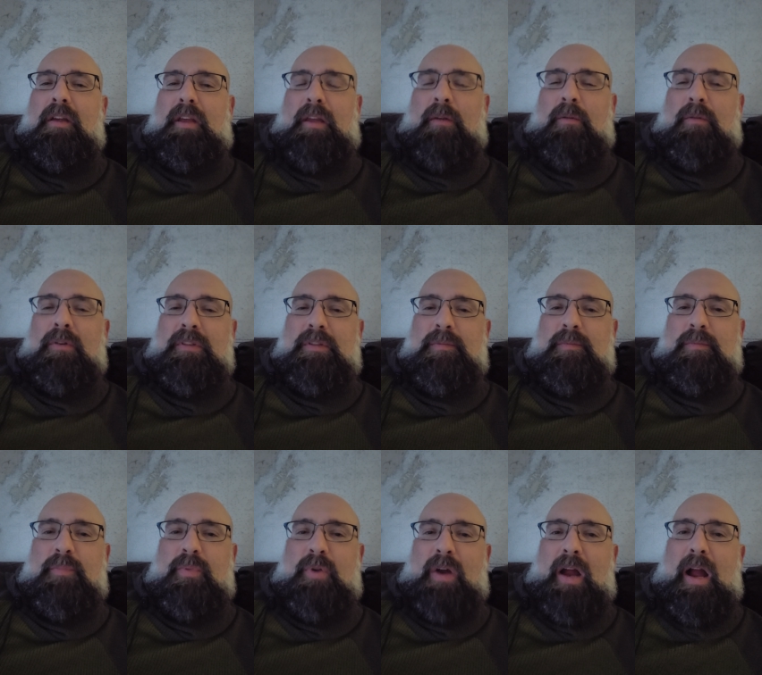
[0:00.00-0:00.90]
it was
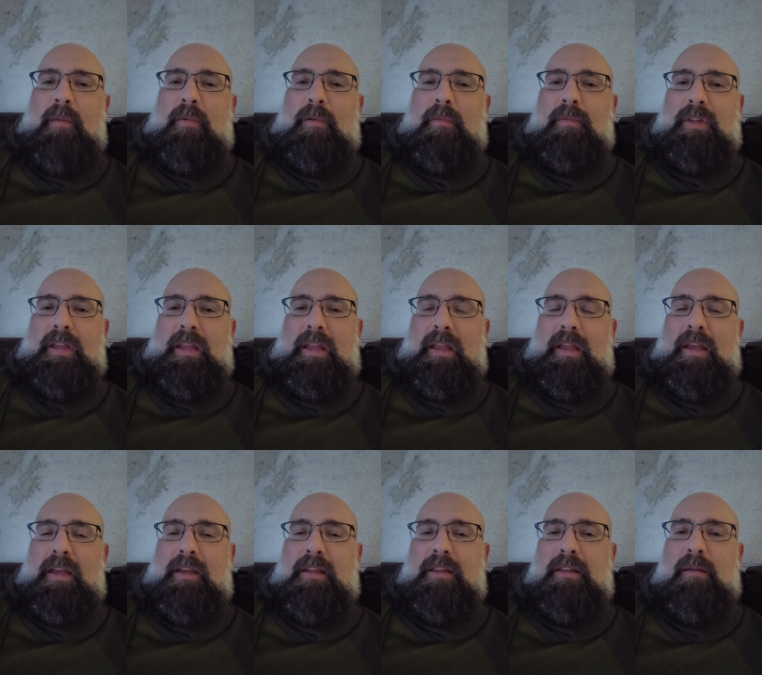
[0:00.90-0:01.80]
probably
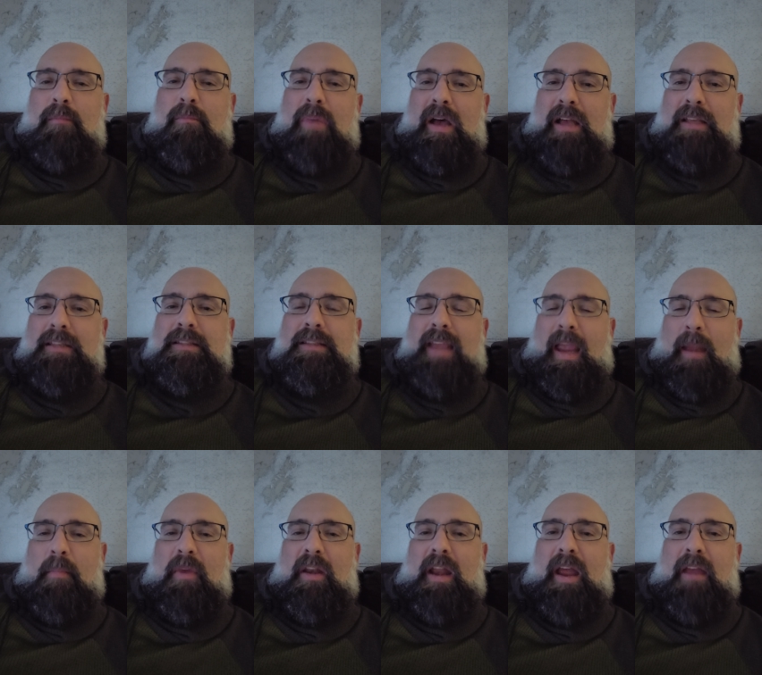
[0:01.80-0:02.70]
the best
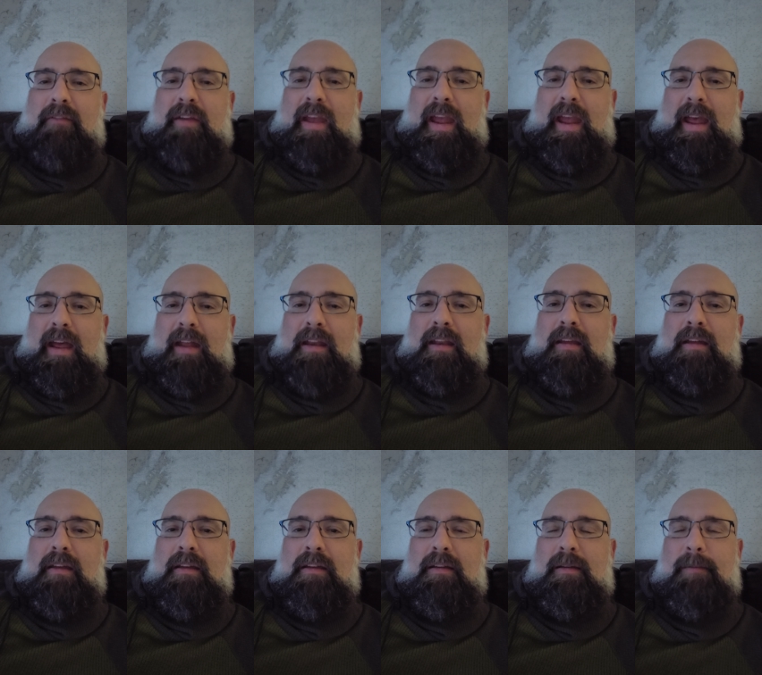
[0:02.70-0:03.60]
salmon I've had
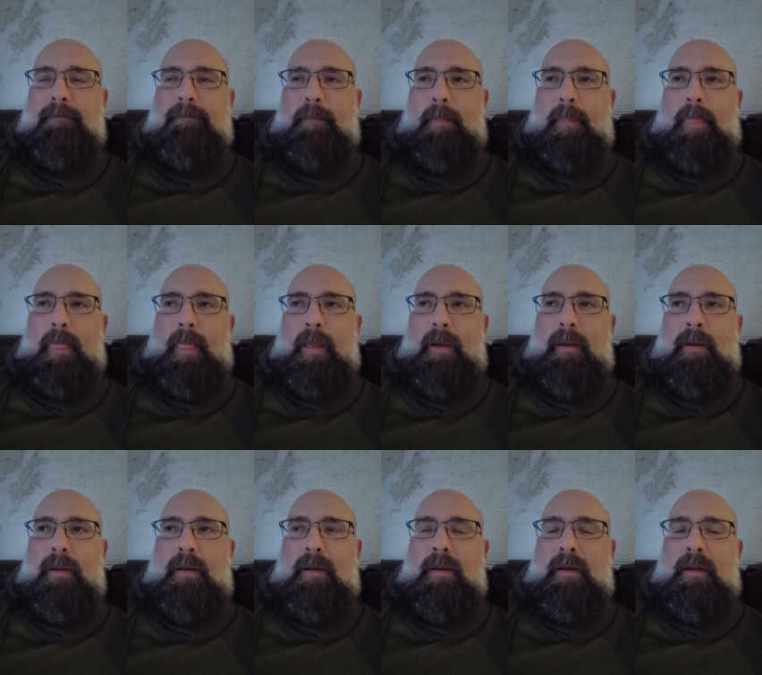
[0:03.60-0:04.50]

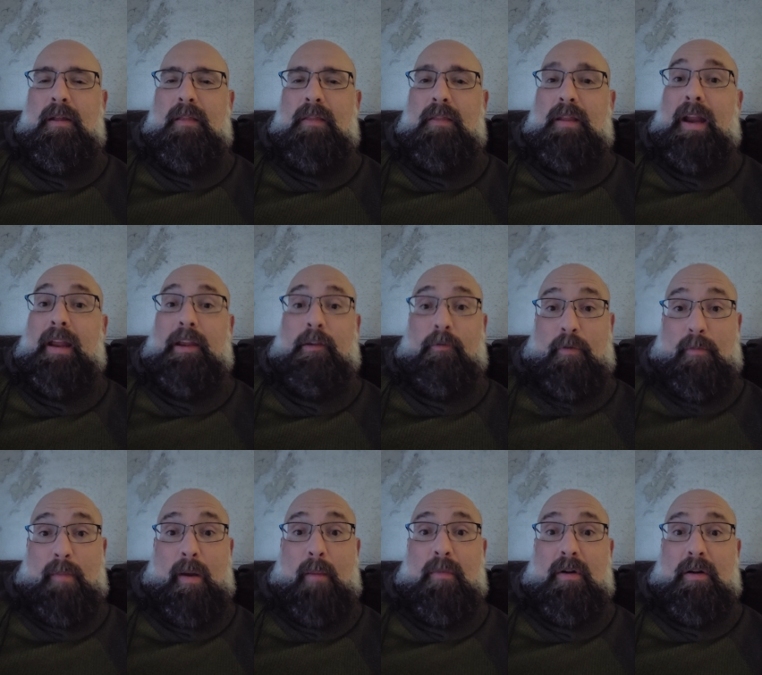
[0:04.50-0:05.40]
that I can
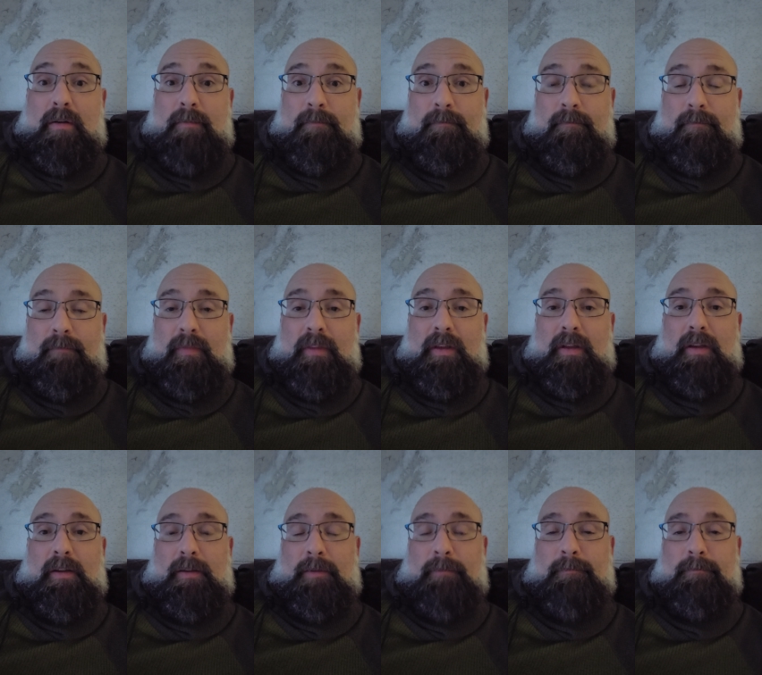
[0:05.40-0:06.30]
remember.
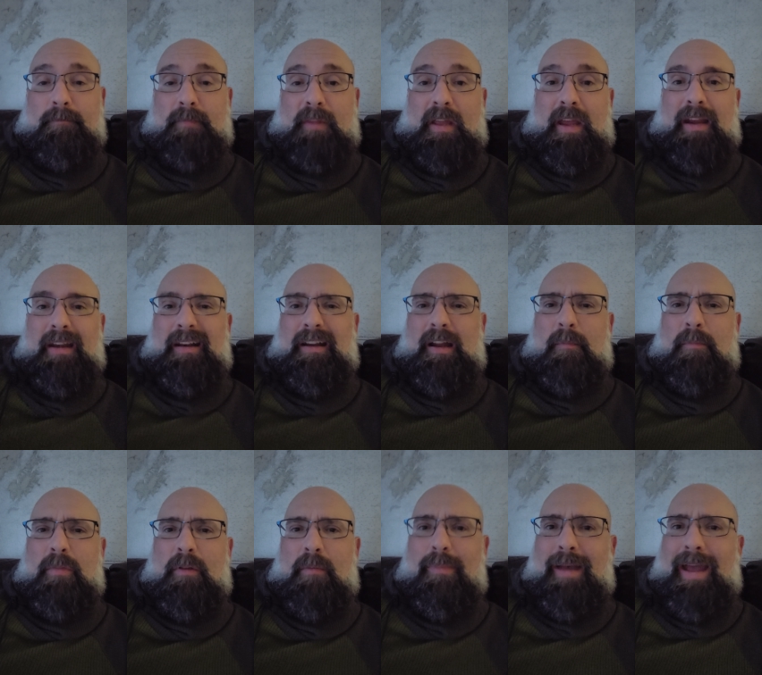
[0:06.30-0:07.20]
Um, I had a
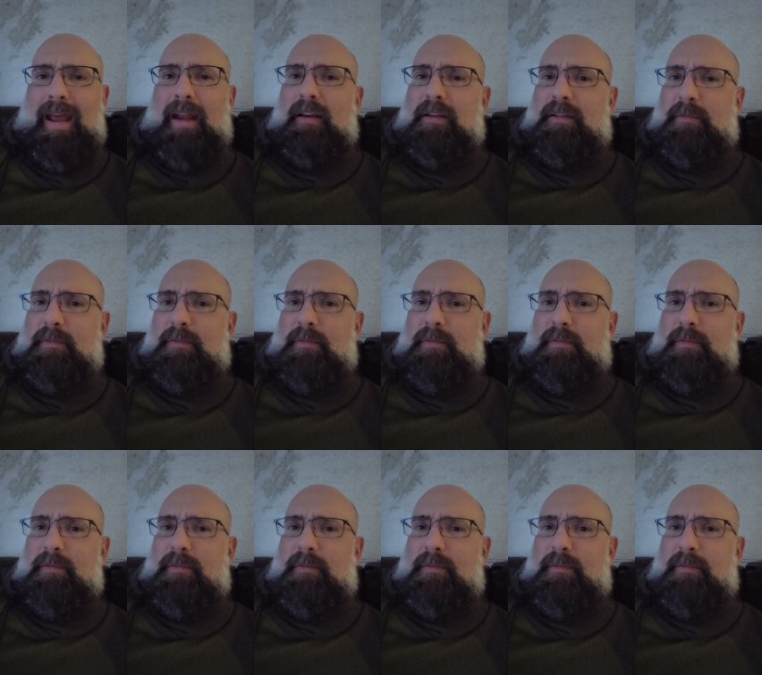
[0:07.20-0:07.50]
couple of bad